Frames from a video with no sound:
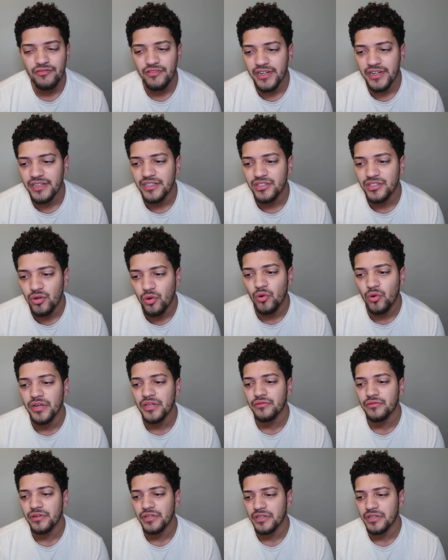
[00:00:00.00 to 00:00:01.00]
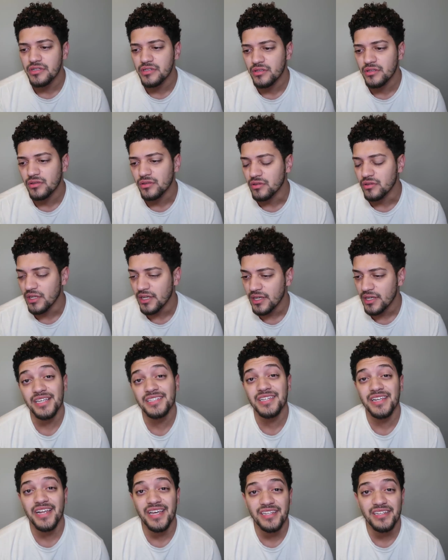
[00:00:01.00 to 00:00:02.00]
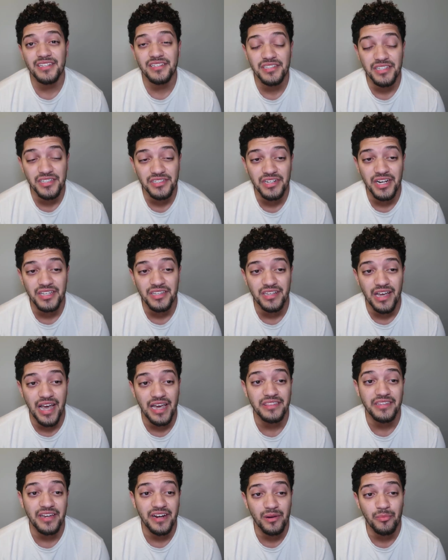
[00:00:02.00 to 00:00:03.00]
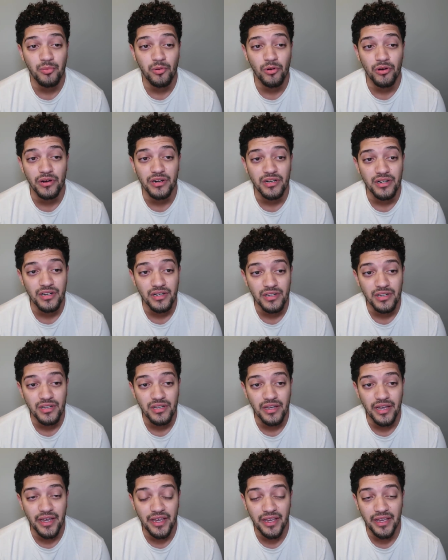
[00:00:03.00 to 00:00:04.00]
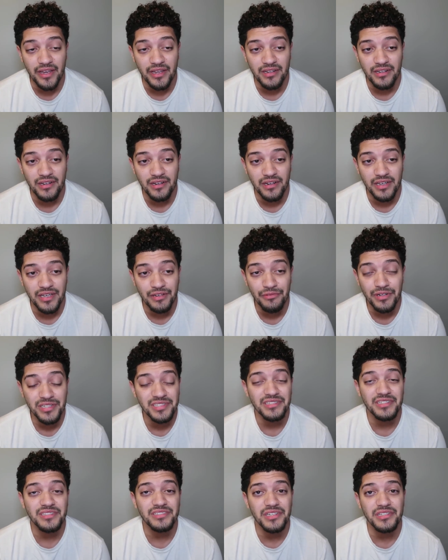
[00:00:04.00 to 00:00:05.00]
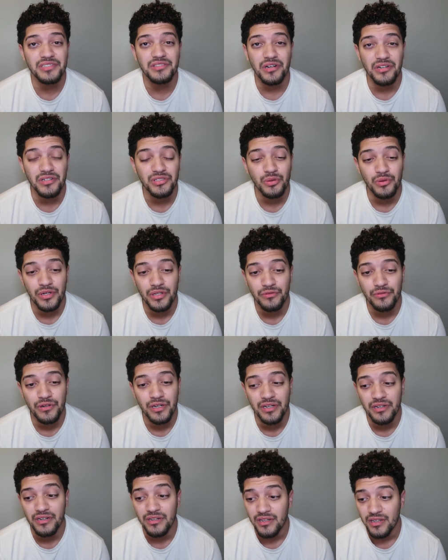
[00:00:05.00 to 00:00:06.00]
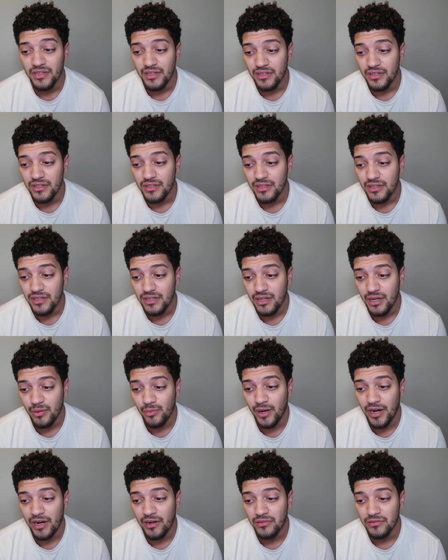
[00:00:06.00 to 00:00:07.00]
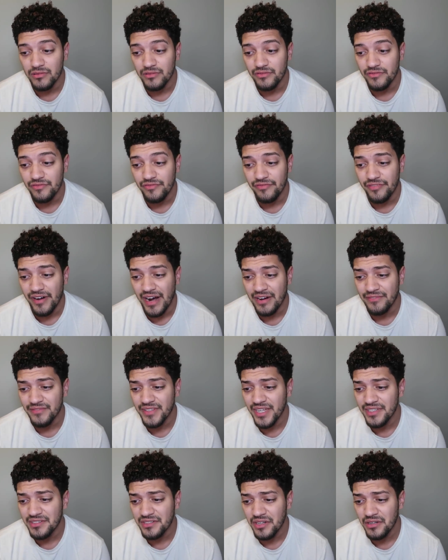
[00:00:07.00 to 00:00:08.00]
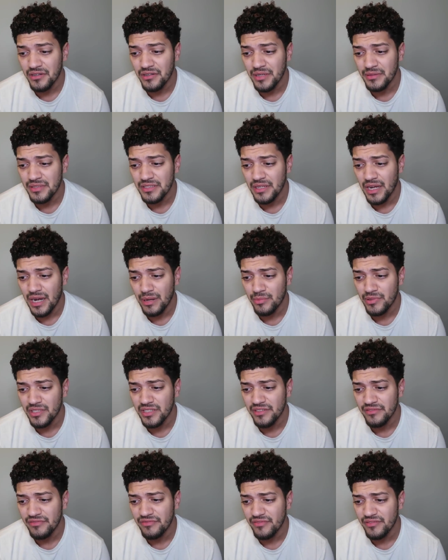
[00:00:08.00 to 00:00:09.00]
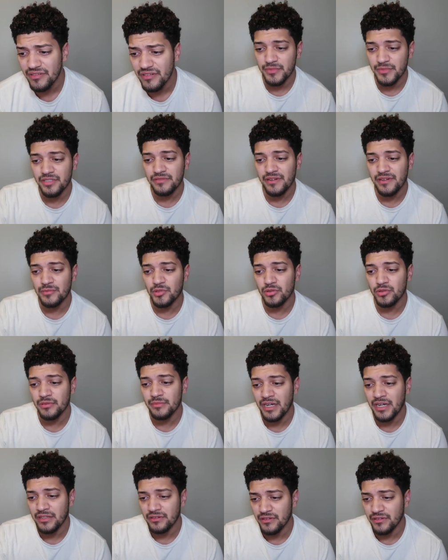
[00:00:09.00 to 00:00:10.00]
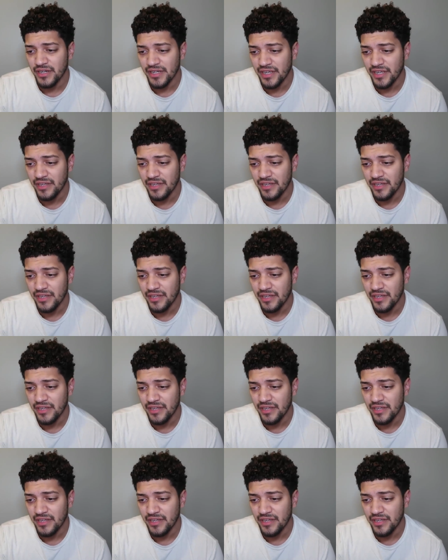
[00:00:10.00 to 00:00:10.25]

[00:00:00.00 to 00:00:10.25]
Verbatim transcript: Freaking 21 years old. They said he had a seizure at, at the airport, and uh, he recently just turned 21 about five days ago, I, I believe. Let me see if I'm doing the math right.